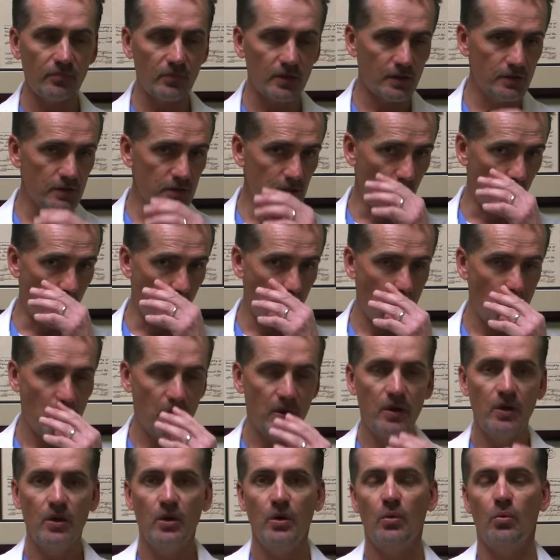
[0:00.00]
So
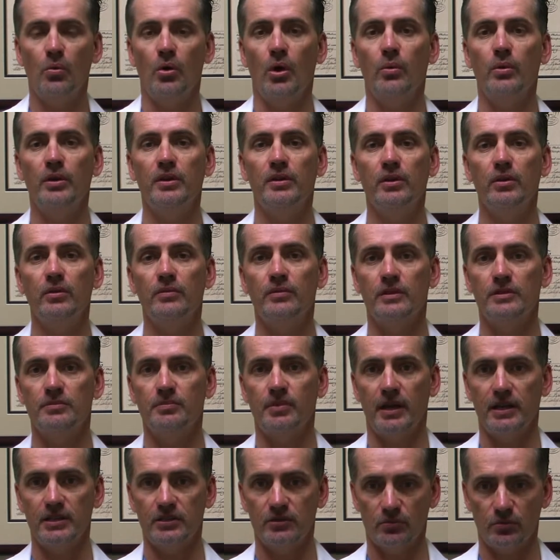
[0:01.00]
what we do with these
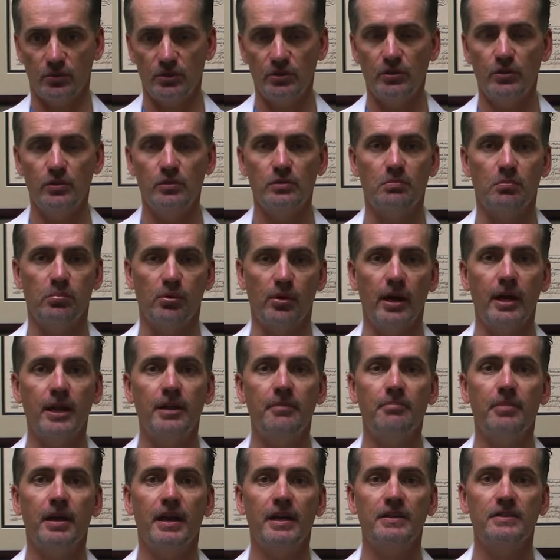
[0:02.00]
patients, we use
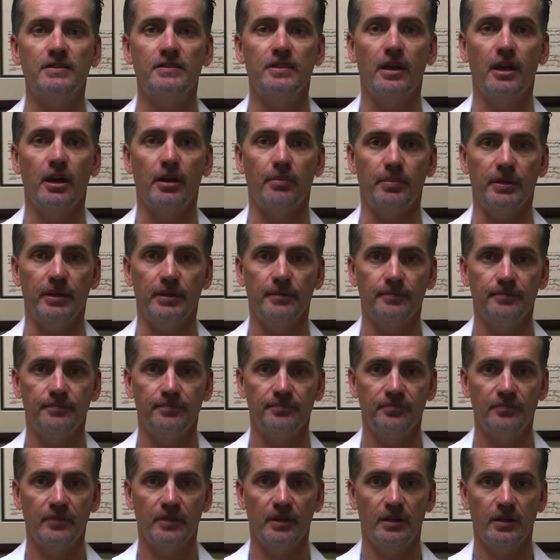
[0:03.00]
brain-based therapy.
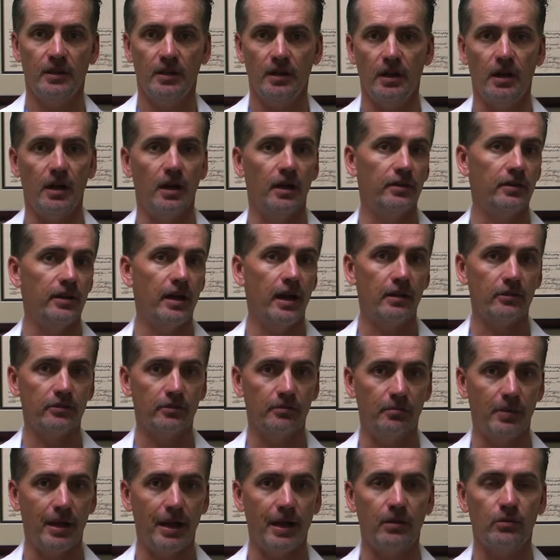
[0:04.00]
Dr.
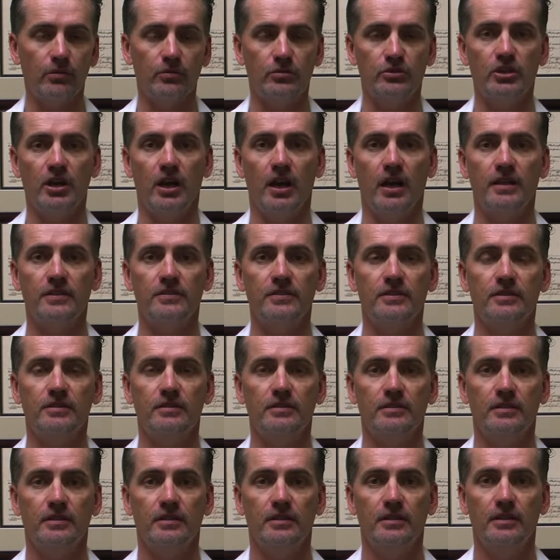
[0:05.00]
Michael Johnson,
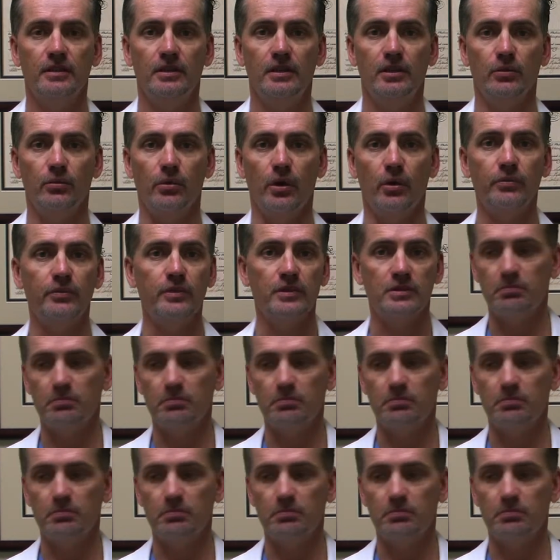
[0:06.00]
who wrote this